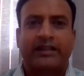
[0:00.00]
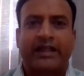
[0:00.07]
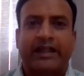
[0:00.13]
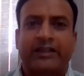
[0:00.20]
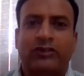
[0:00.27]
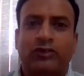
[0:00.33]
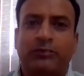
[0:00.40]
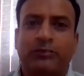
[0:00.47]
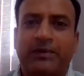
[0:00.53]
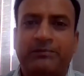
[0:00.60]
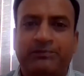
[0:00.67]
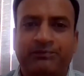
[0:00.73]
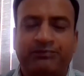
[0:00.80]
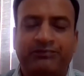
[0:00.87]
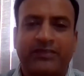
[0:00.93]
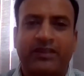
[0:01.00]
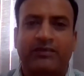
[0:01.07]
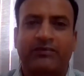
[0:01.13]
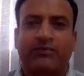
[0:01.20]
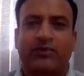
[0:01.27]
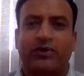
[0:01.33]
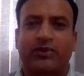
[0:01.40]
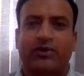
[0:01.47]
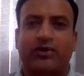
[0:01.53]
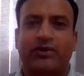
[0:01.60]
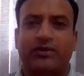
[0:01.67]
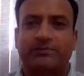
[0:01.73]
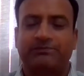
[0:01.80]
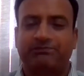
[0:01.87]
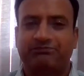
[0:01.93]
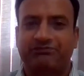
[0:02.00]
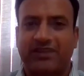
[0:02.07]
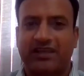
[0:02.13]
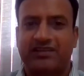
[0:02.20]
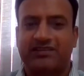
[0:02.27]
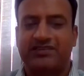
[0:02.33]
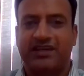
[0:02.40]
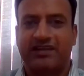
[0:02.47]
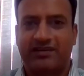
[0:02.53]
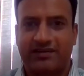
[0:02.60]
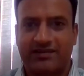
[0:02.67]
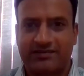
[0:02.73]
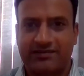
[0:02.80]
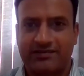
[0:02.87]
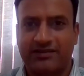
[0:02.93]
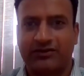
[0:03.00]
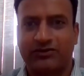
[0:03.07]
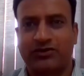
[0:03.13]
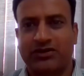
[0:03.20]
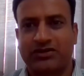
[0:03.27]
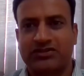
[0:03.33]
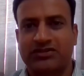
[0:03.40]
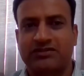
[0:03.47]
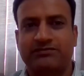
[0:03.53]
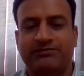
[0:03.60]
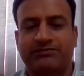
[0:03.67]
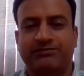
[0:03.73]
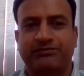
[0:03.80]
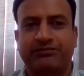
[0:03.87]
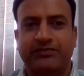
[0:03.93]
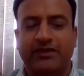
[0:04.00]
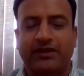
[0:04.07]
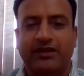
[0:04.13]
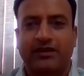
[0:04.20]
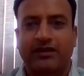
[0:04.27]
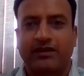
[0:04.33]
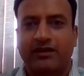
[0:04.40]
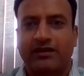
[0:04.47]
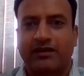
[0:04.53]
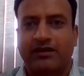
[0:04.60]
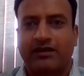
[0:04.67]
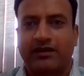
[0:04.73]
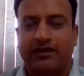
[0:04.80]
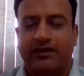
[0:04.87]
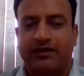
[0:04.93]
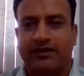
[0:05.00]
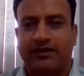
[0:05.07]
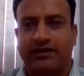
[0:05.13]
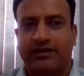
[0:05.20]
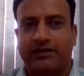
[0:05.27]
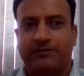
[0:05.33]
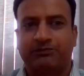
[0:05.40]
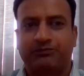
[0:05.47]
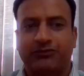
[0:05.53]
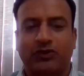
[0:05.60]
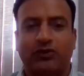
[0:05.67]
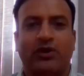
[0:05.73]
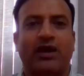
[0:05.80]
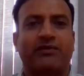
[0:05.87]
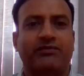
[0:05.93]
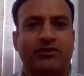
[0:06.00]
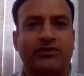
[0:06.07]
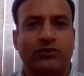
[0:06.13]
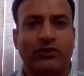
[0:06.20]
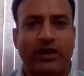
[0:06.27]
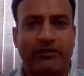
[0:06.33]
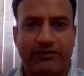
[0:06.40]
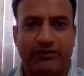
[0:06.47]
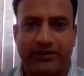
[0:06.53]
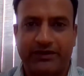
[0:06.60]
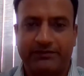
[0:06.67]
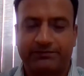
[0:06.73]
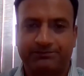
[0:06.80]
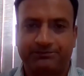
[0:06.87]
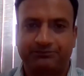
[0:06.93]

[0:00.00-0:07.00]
Thank you, ma'am, for your generous introduction. And good afternoon, everyone.